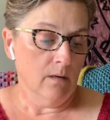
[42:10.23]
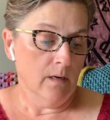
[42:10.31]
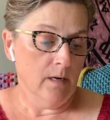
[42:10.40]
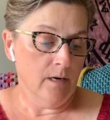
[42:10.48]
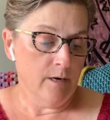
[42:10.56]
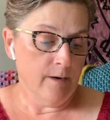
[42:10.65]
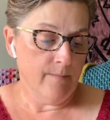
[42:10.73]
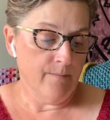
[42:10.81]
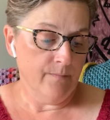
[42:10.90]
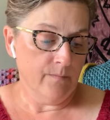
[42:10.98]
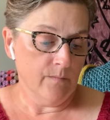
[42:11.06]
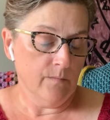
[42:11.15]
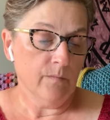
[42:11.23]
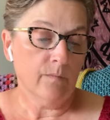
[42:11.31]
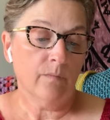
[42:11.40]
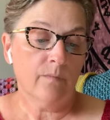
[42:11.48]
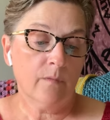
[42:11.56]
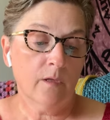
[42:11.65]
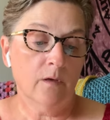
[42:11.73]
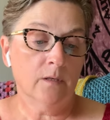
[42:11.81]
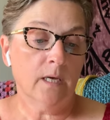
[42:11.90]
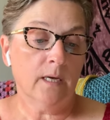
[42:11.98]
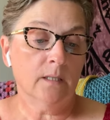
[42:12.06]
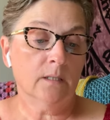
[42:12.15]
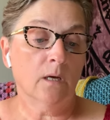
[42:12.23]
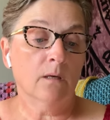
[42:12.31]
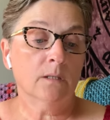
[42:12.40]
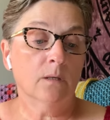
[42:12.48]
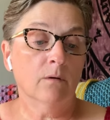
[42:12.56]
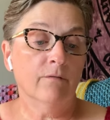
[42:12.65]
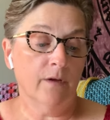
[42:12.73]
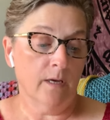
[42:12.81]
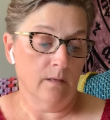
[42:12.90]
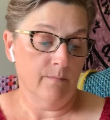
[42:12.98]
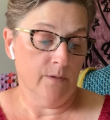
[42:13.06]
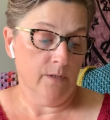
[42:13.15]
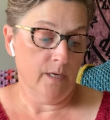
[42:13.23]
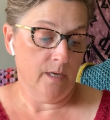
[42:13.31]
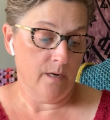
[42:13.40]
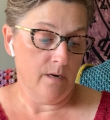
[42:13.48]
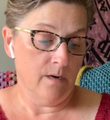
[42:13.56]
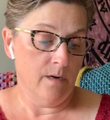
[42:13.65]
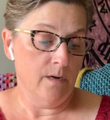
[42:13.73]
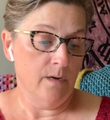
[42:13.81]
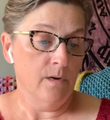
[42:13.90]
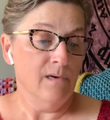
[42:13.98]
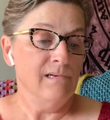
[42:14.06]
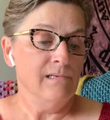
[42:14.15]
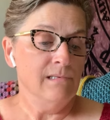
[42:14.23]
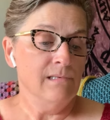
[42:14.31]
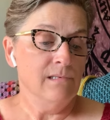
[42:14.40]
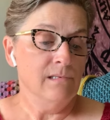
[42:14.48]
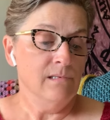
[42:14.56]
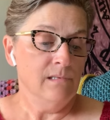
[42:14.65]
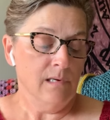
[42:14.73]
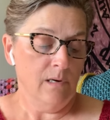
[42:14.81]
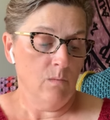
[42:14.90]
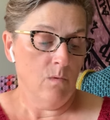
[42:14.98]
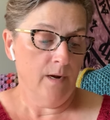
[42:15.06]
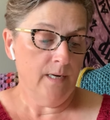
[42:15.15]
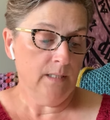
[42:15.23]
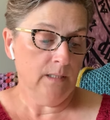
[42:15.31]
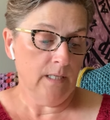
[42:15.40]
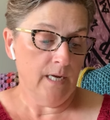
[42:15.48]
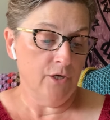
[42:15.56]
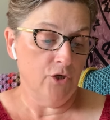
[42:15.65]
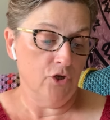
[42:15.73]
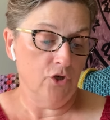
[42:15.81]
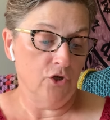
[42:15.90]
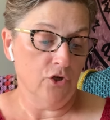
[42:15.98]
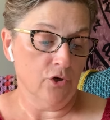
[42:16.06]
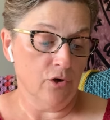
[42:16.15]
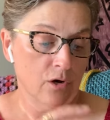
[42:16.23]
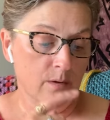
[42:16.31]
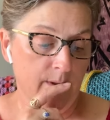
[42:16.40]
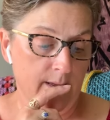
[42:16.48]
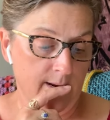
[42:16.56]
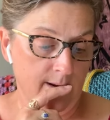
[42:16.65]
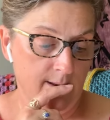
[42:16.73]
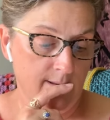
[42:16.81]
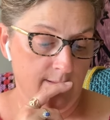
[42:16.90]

Um, looks like it's also available in, I want to say German,